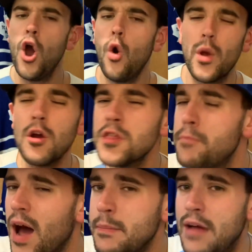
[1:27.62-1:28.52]
We go to the
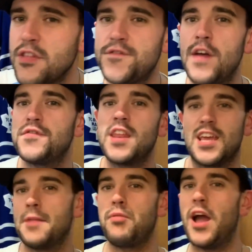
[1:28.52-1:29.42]
bottom half of the 5th inning,
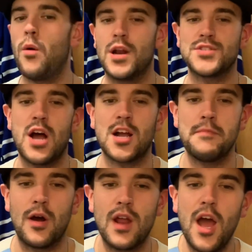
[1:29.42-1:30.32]
and a play I want to talk
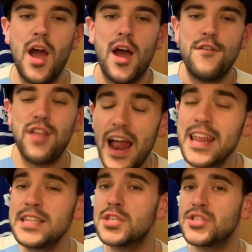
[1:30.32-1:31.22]
about. Vladdy
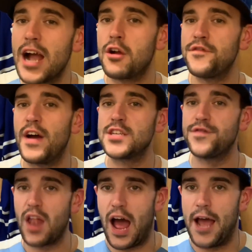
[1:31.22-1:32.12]
gets a sacrifice
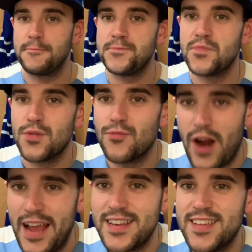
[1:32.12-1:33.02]
fly,
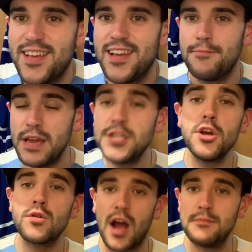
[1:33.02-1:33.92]
right?
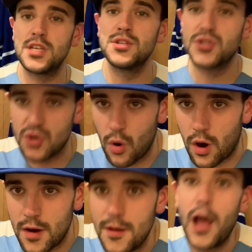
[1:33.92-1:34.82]
Biggio comes in to
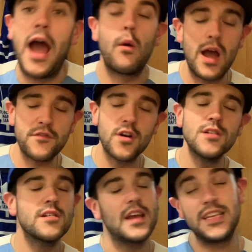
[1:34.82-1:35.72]
score.
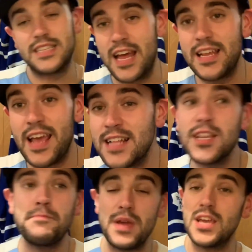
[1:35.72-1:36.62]
However, he ends
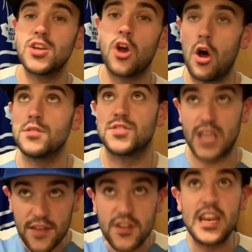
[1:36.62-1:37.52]
up being called
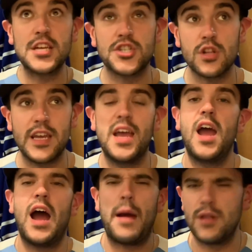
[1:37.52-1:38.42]
safe initially.
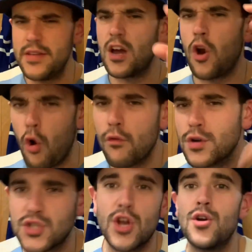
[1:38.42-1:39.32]
I believe he got
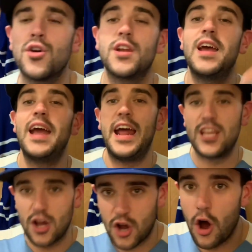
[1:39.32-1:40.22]
overturned and he
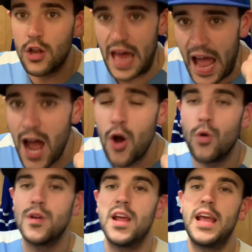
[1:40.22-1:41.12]
got called out.